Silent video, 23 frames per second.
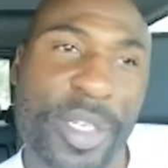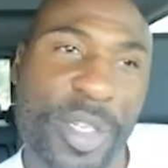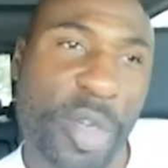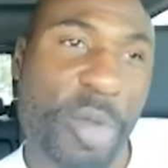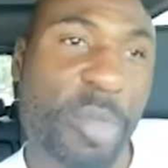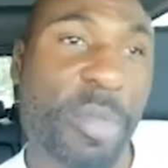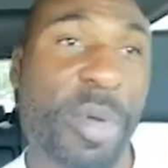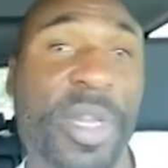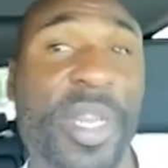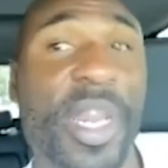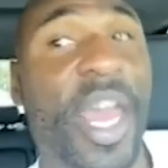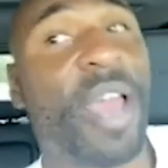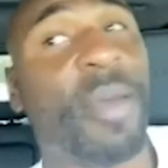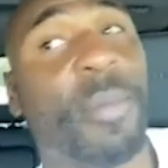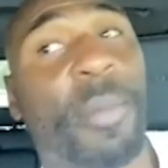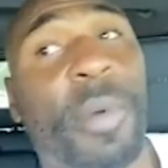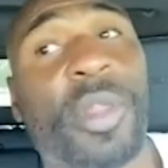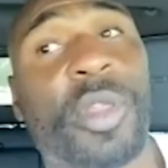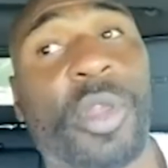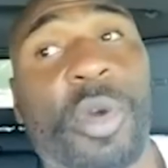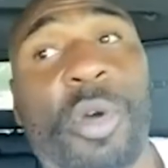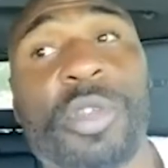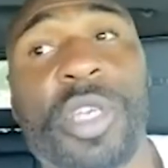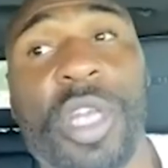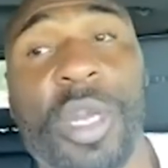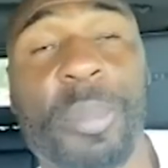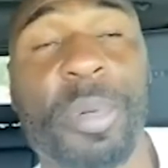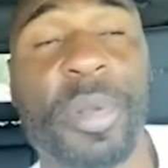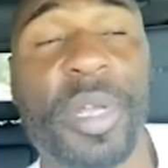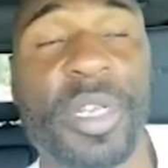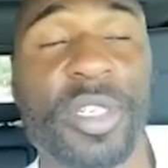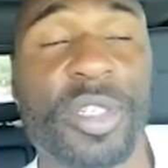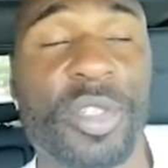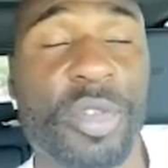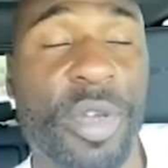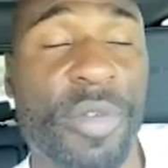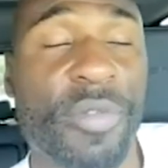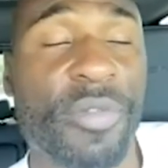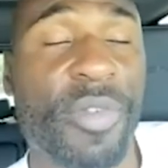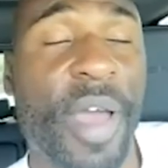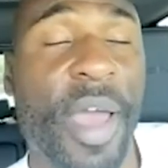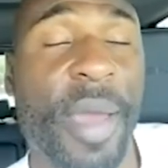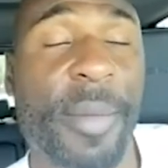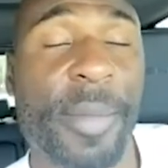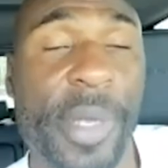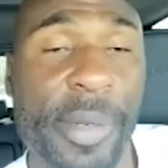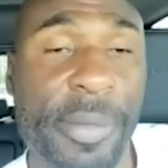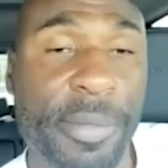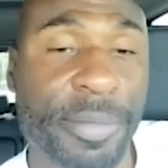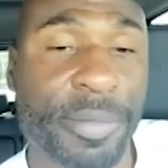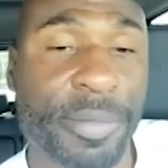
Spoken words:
So, but those are the places you can find me.